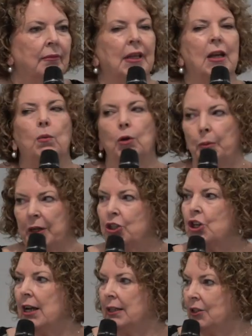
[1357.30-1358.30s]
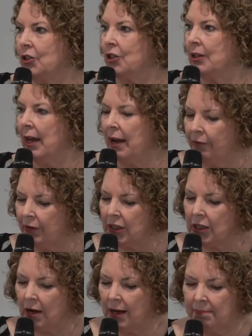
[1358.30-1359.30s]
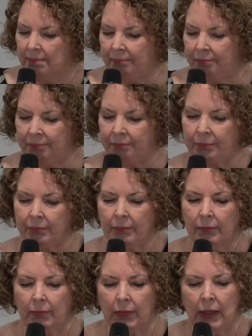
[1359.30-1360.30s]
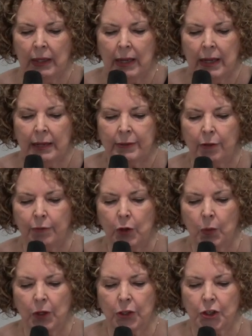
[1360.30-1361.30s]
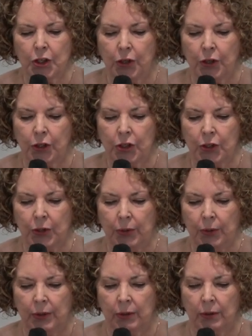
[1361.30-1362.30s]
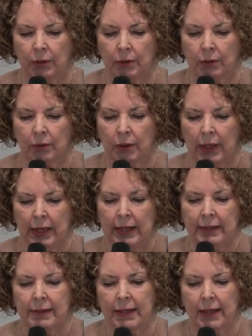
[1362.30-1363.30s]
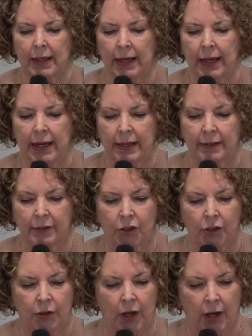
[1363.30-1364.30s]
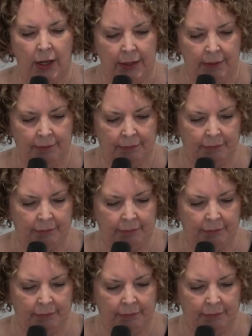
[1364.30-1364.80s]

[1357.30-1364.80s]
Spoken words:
It will be challenged every time. So if you want to turn to 2 Kings 2:9.